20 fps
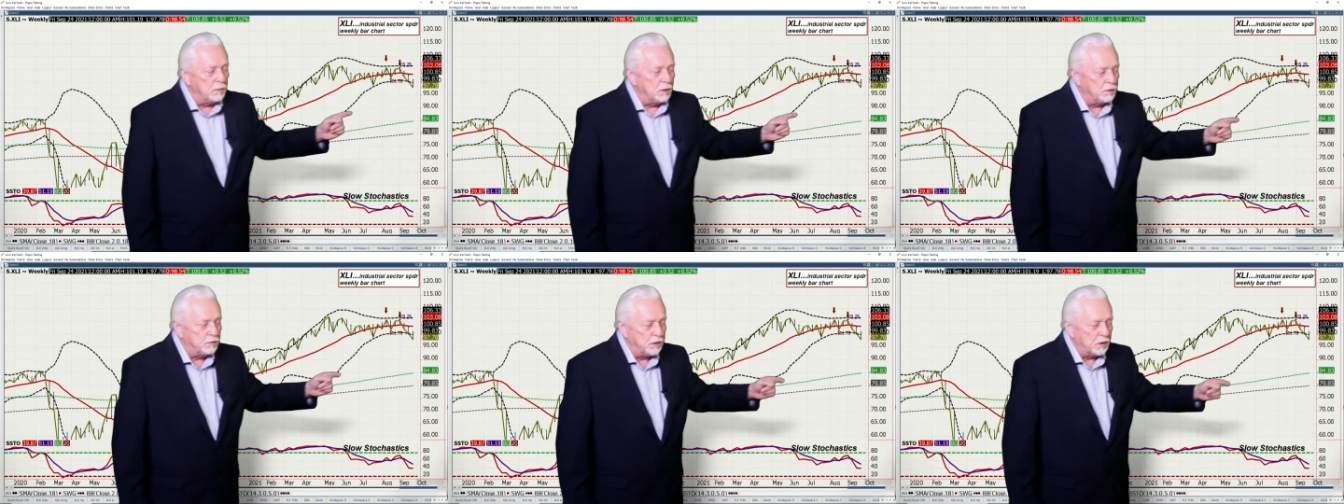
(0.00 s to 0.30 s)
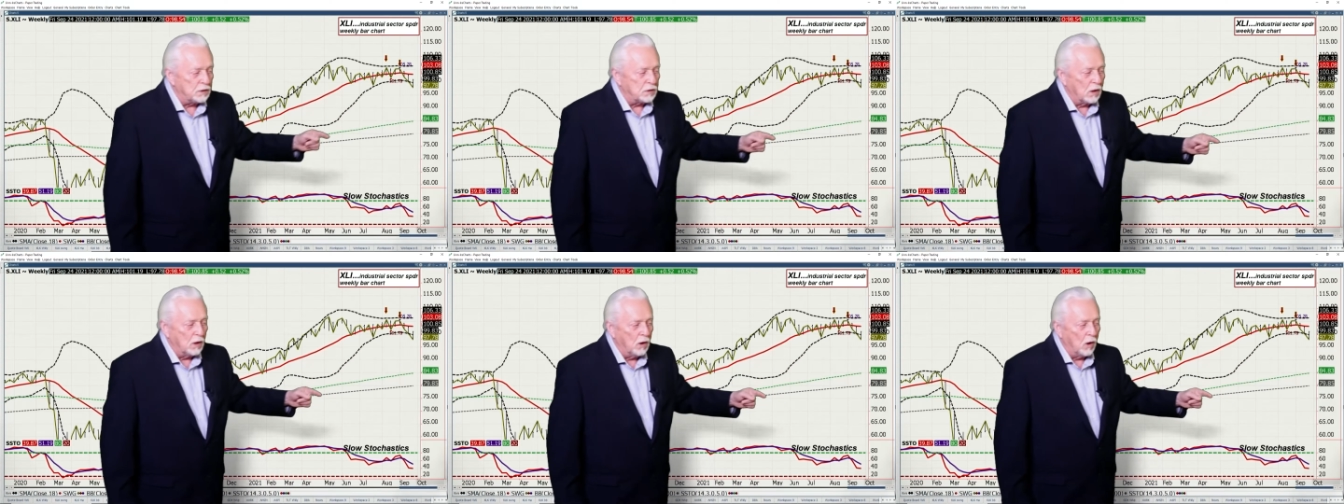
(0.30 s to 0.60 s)
you've
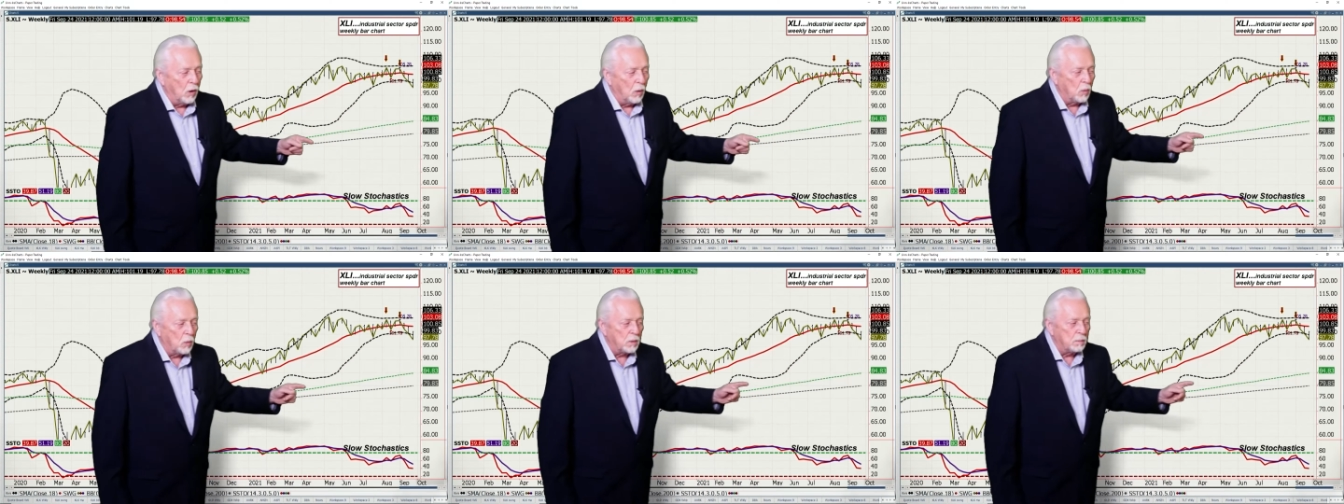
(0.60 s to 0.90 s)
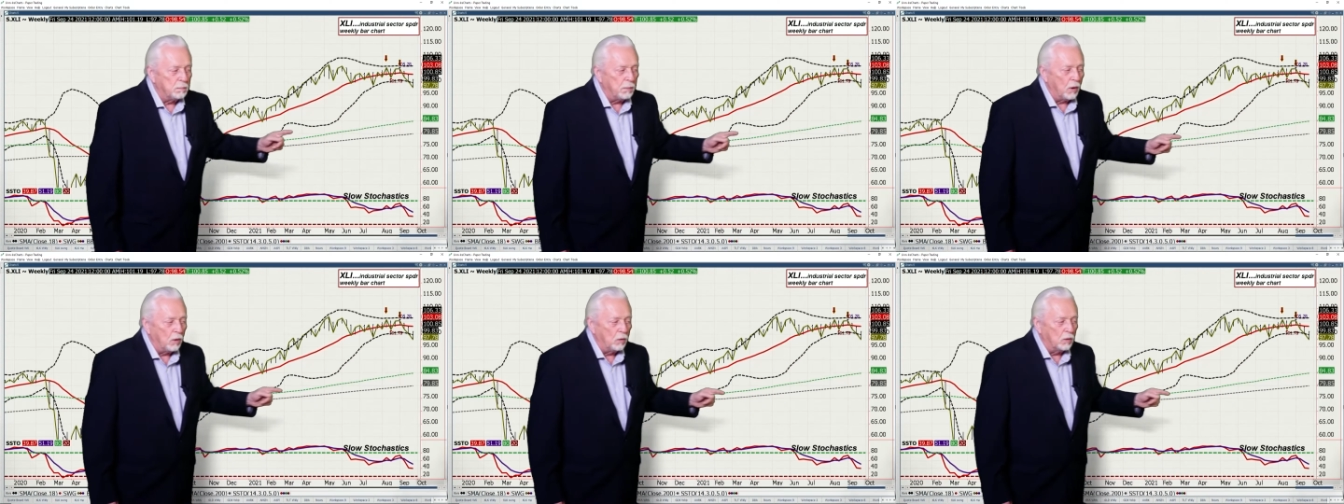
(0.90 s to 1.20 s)
hit the lower
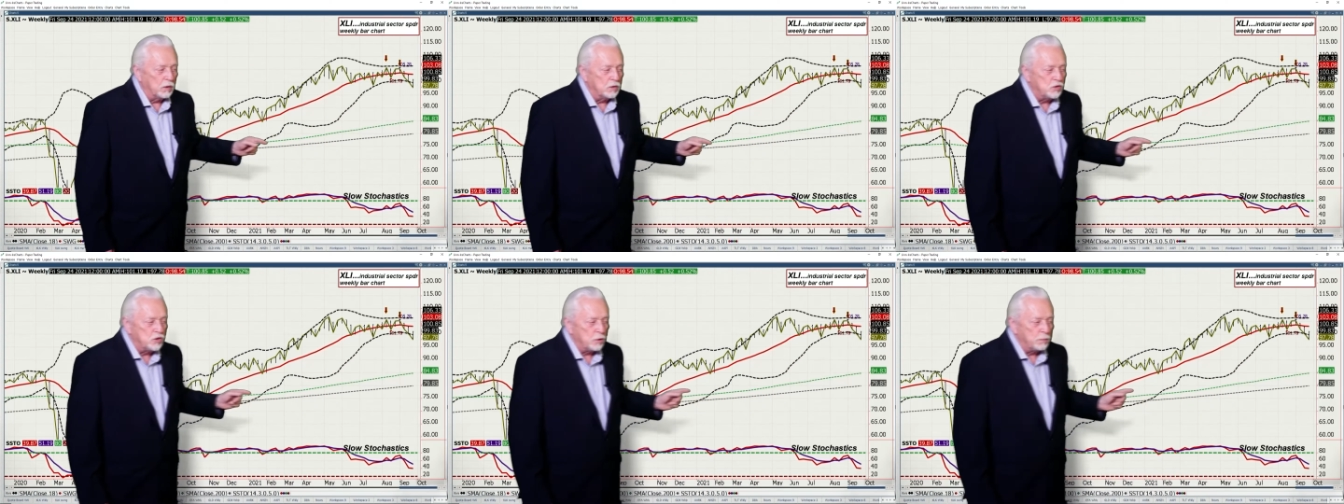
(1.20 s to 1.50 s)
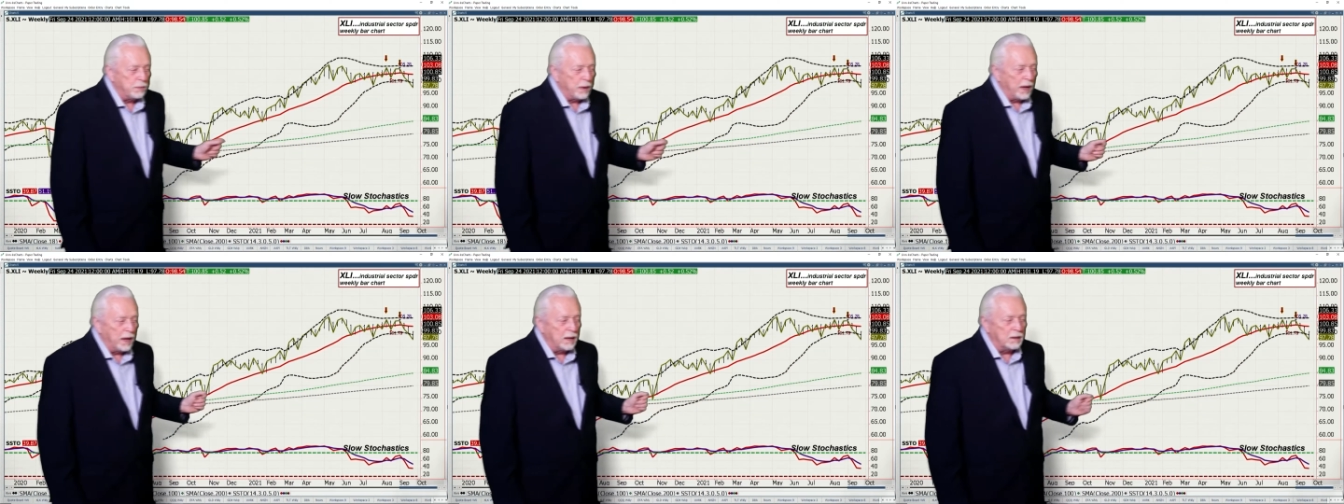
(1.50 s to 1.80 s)
Bollinger
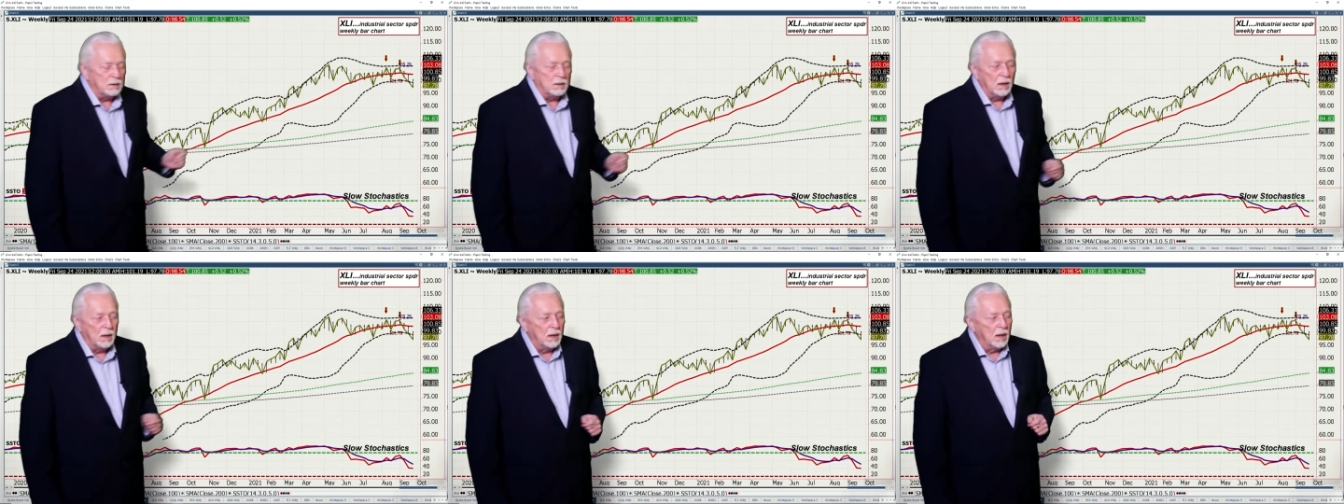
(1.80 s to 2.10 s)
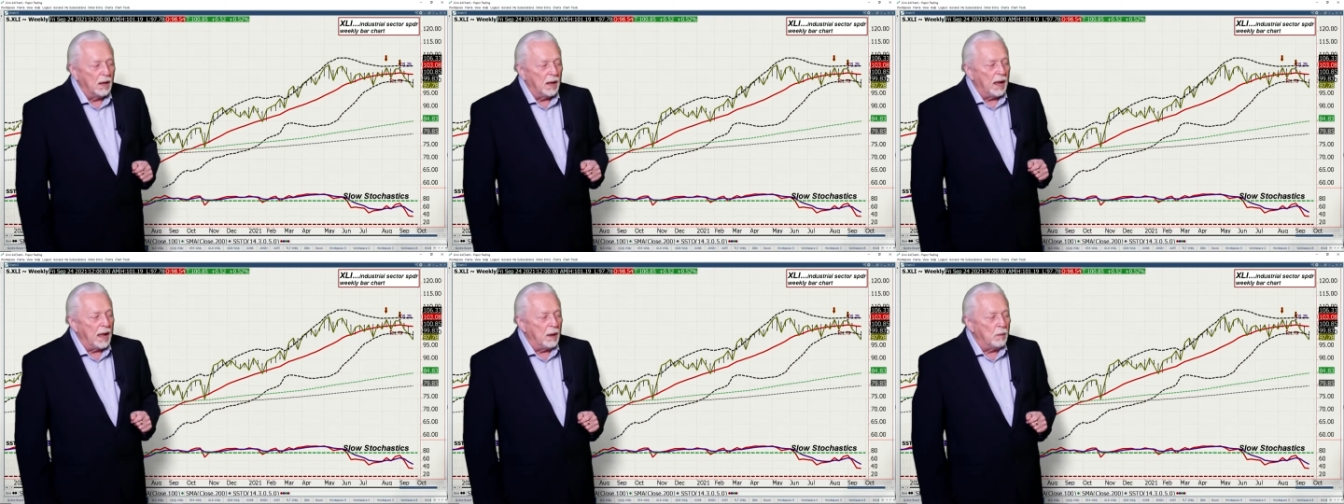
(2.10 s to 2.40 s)
Band.
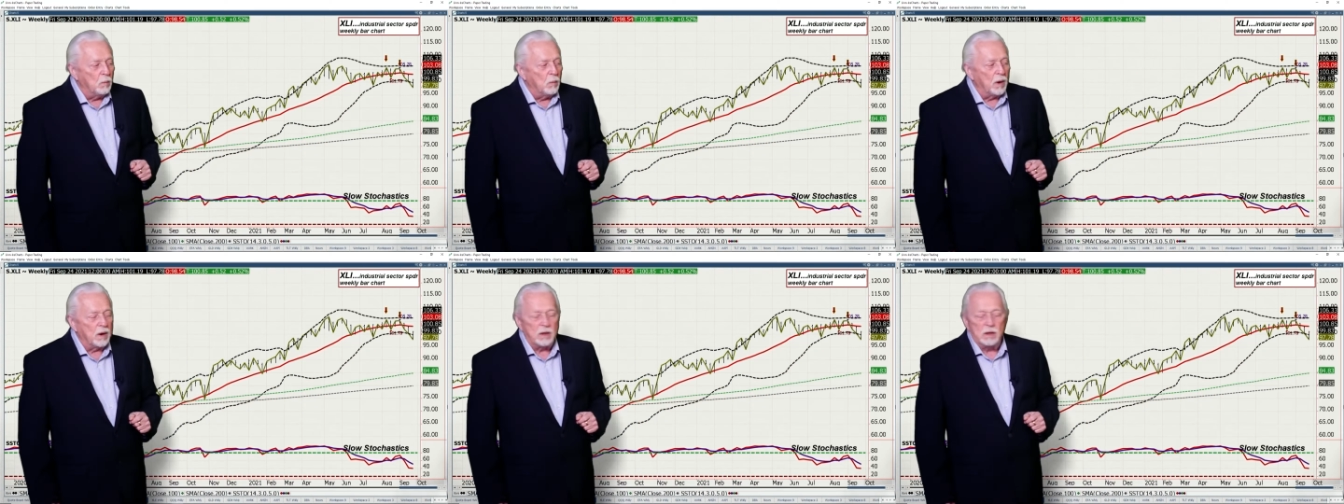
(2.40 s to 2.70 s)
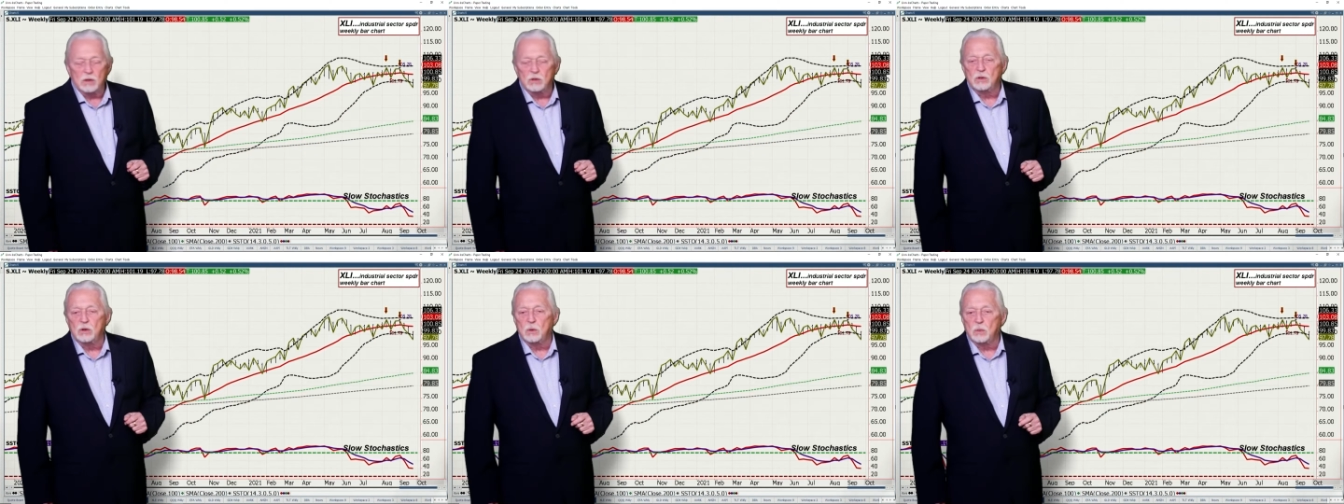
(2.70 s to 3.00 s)
And what do
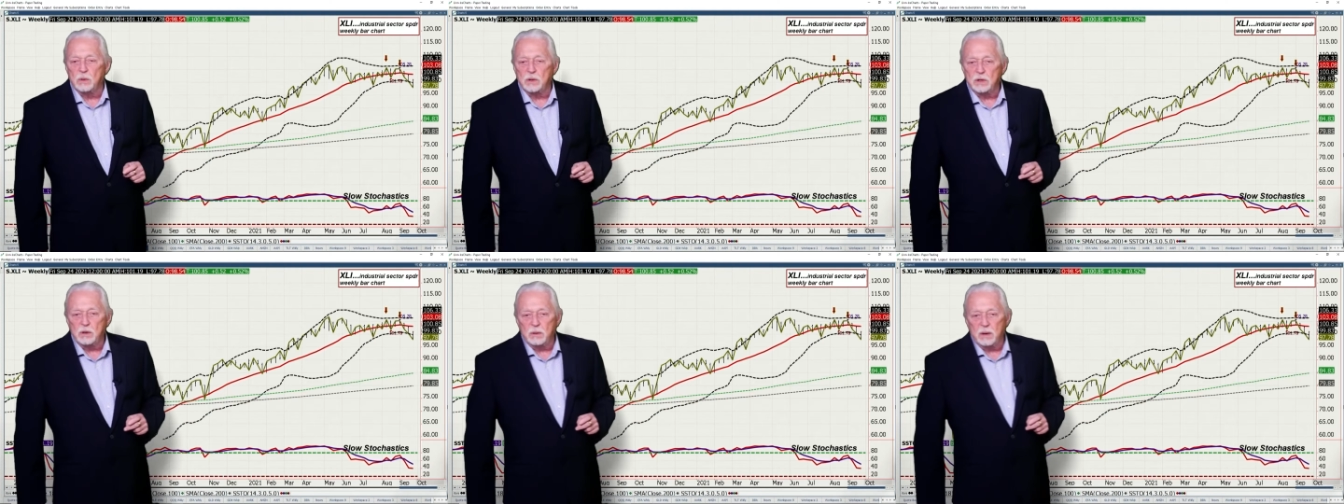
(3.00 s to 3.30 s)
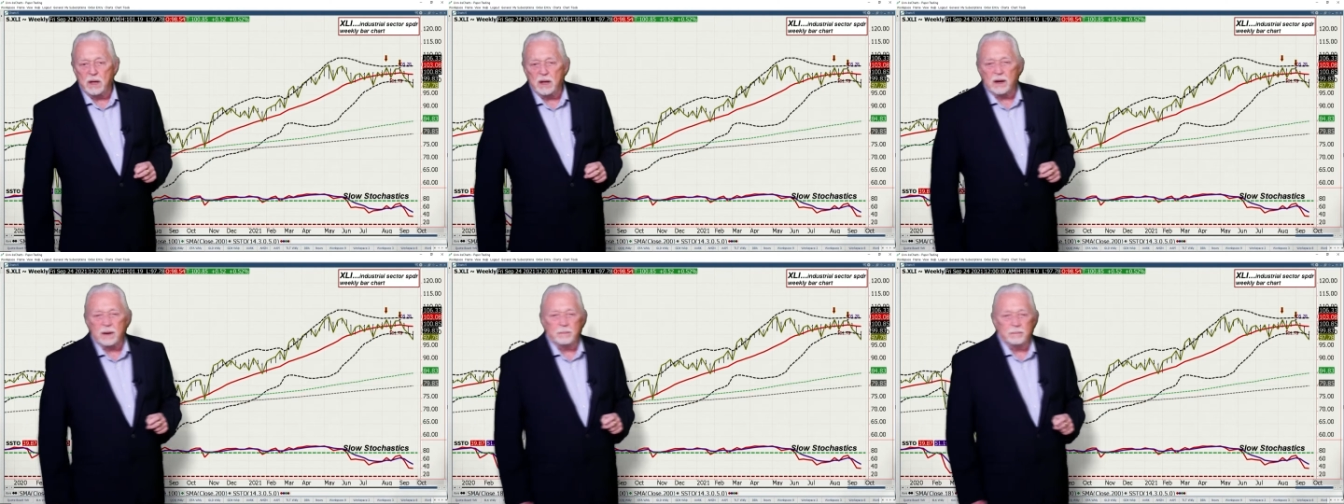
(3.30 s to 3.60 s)
you do when you
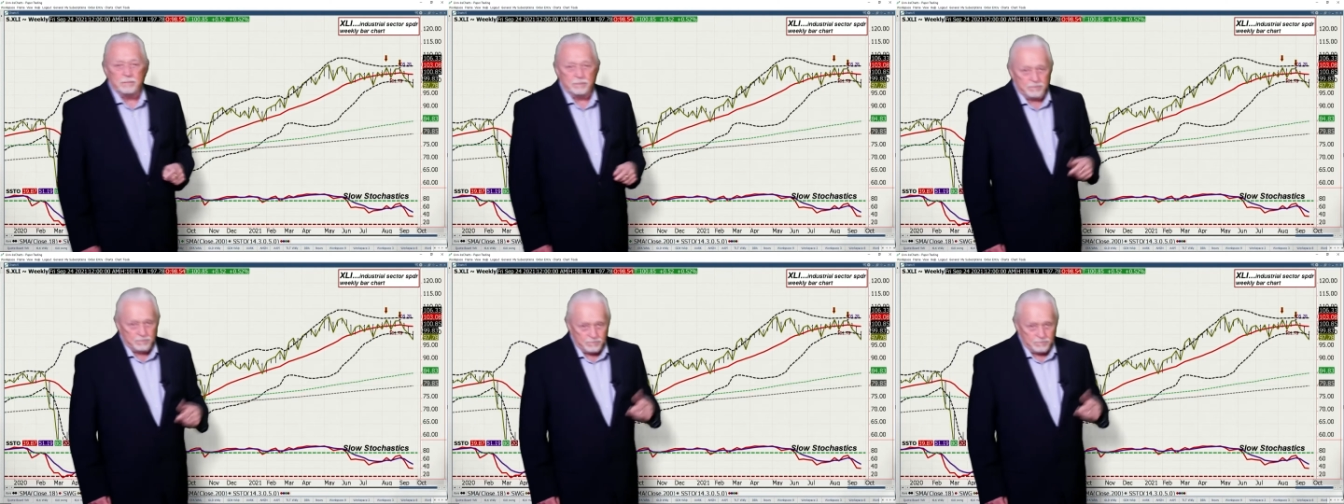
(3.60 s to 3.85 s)
hit it?